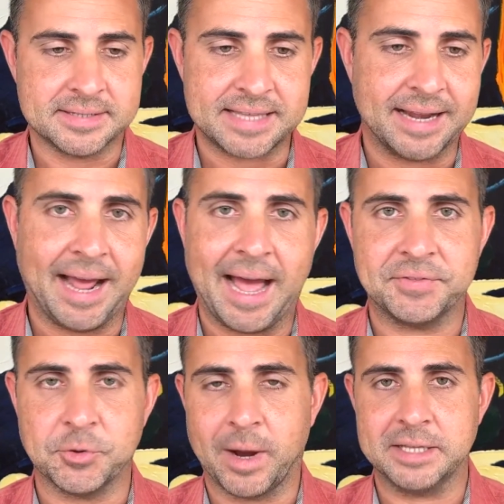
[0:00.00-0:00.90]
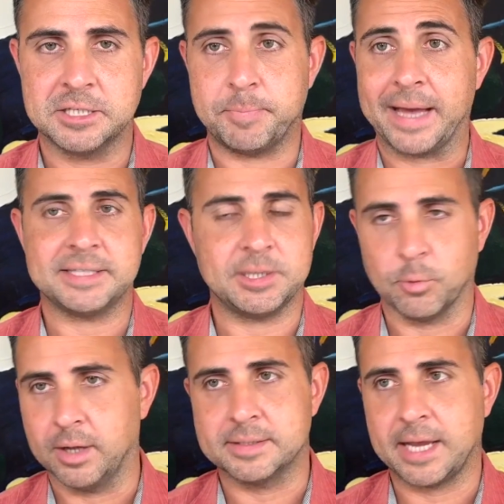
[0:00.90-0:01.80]
that had the right specs that were
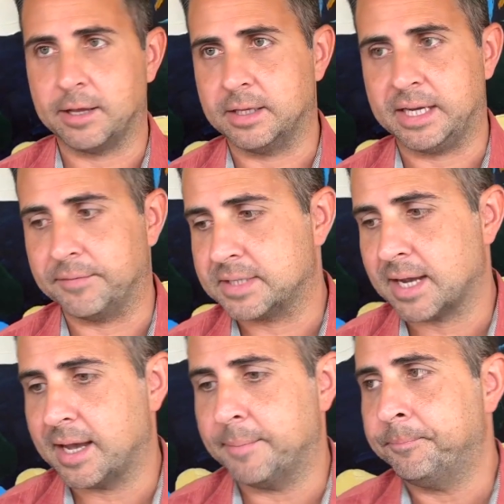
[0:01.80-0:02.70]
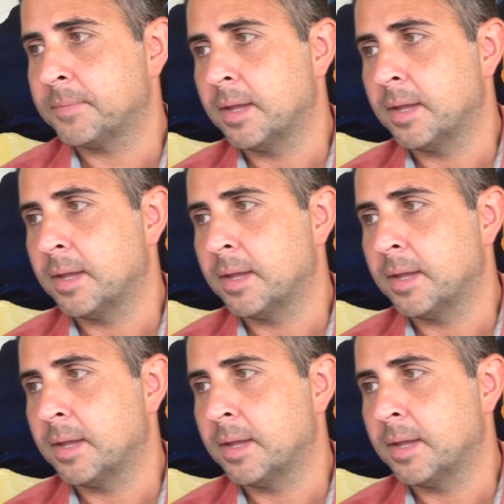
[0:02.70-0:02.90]
on sale at a given time.